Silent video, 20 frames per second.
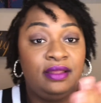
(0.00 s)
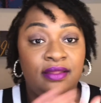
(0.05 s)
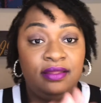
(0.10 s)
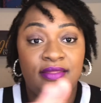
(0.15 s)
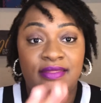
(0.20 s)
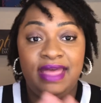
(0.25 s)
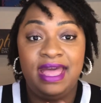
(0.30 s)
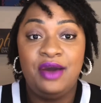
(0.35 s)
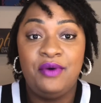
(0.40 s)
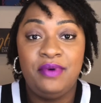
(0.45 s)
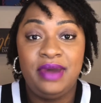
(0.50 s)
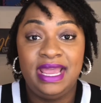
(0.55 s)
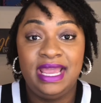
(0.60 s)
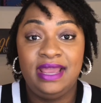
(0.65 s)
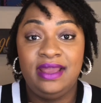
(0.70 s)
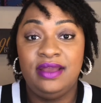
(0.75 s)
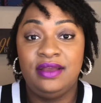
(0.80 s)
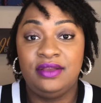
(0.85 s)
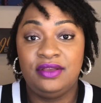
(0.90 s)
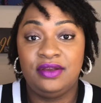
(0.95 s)
That way
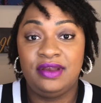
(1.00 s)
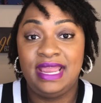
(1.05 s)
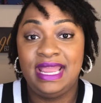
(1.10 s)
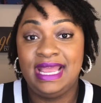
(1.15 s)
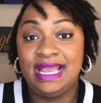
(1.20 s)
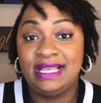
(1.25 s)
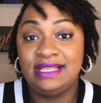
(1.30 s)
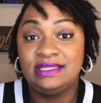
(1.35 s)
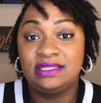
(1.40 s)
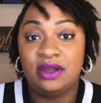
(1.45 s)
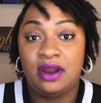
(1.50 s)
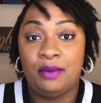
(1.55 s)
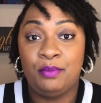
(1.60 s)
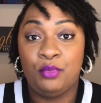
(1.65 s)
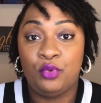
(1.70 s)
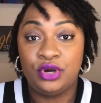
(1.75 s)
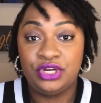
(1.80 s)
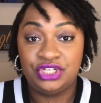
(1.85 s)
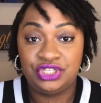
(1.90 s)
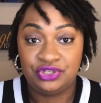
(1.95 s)
your hands are
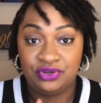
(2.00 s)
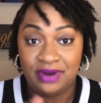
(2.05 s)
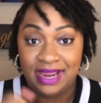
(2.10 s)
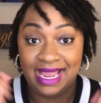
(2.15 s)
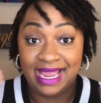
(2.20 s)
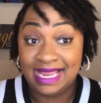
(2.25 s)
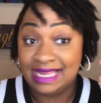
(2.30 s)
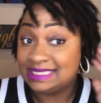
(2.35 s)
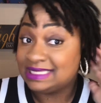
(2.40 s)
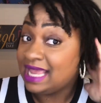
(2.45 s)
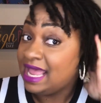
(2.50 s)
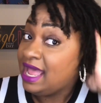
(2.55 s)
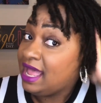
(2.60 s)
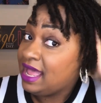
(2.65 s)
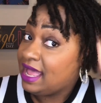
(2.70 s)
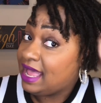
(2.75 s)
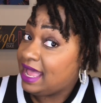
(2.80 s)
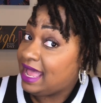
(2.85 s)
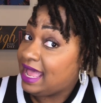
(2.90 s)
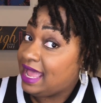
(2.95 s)
moisturized
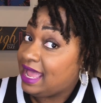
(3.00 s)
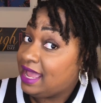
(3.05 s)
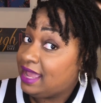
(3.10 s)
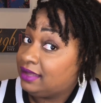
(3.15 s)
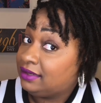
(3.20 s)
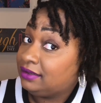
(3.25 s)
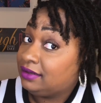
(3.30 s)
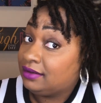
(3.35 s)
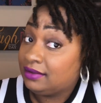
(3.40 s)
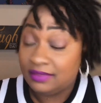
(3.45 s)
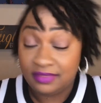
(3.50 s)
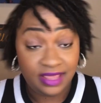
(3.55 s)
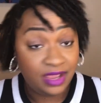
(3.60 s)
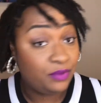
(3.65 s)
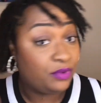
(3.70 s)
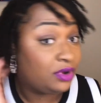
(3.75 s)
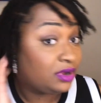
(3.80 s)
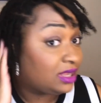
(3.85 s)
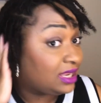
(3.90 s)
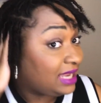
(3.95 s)
and they
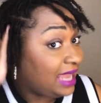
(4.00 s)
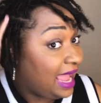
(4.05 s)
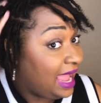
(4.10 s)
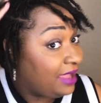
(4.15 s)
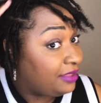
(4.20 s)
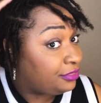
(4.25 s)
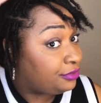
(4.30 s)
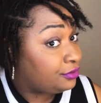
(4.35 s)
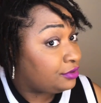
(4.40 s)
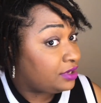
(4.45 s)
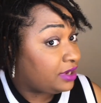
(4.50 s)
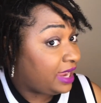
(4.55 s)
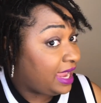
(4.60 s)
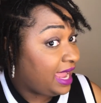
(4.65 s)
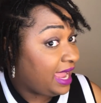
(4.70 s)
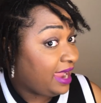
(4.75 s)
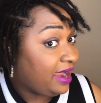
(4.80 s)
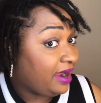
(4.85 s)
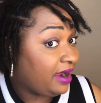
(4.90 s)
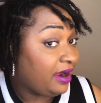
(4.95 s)
will glide through your
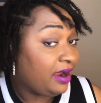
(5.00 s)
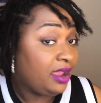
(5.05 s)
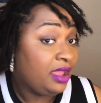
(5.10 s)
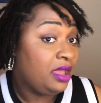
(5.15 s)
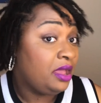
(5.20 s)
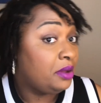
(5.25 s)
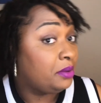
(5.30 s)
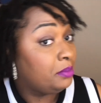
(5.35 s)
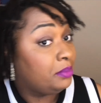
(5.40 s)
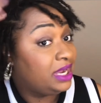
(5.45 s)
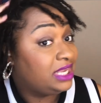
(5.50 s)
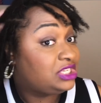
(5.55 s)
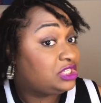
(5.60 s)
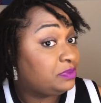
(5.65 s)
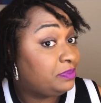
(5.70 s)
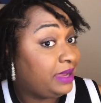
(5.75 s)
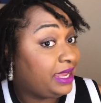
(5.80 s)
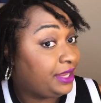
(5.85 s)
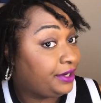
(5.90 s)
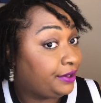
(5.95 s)
hair much
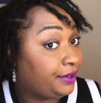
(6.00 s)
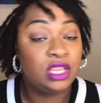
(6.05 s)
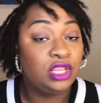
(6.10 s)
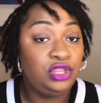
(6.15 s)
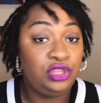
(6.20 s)
better.